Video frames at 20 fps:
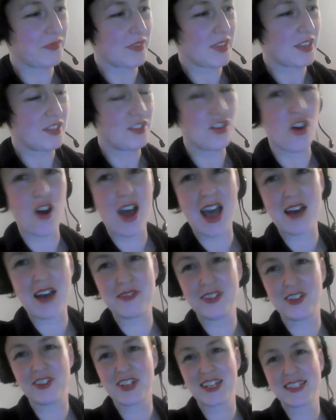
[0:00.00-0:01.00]
not
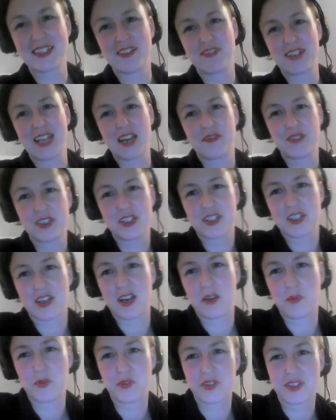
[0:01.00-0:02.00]
necessarily having the
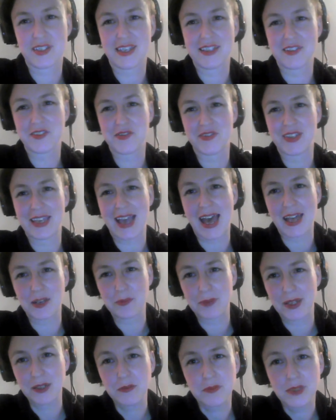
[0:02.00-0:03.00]
time or the skills for the
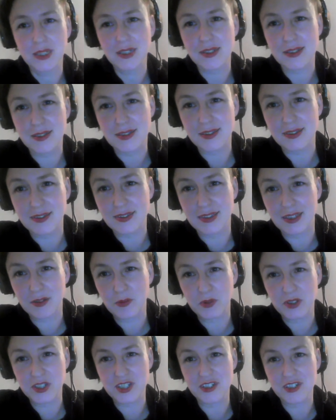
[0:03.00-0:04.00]
admin, because they
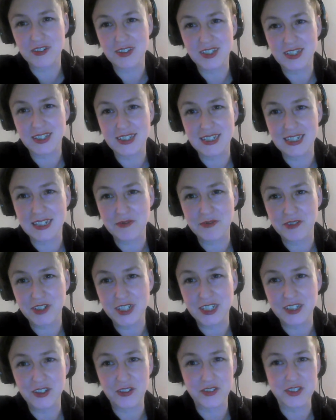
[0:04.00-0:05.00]
want to do the delivery
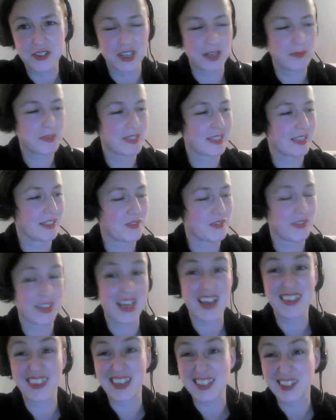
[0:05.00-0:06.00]
and you've got time and skills for
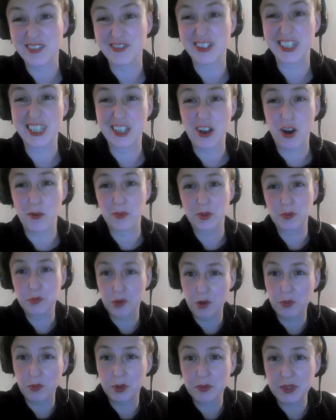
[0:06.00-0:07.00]
that, and that's a really common
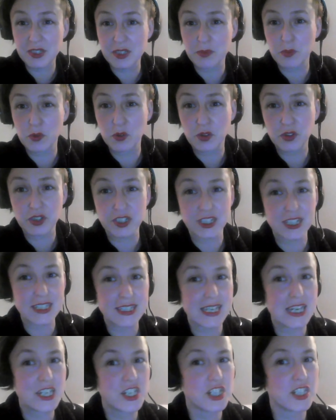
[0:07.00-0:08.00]
problem in small
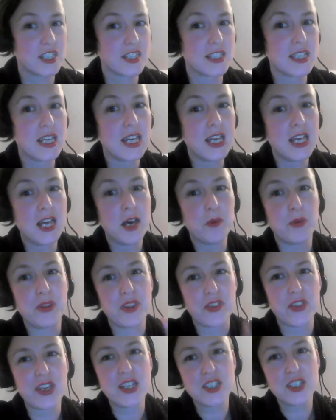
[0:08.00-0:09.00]
organizations. But the
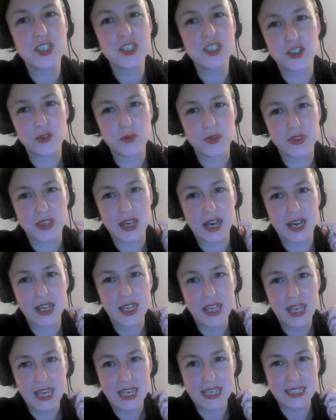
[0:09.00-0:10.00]
thing to do with that
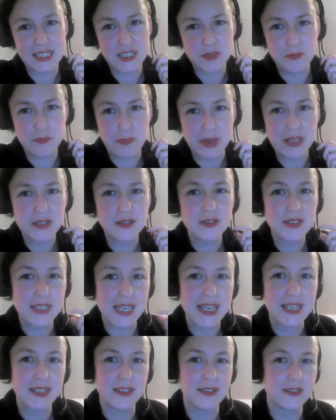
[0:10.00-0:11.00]
is to build
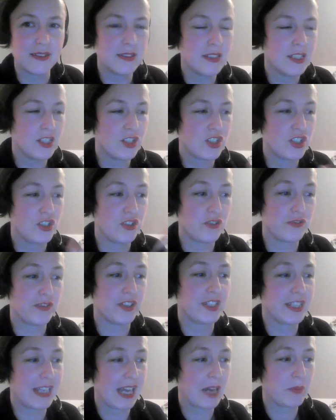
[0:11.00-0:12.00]
in to your
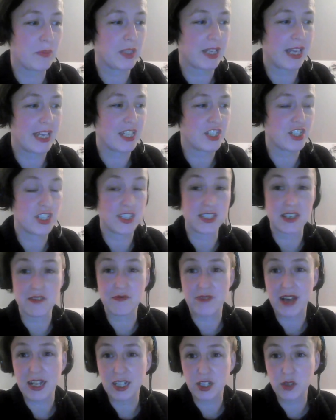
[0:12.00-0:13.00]
funding applications
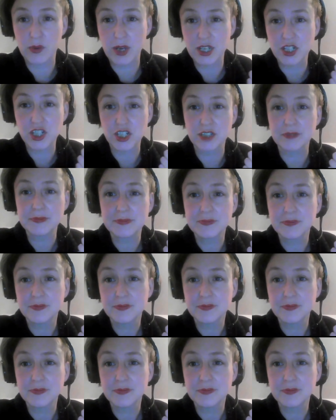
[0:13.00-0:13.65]
evaluation,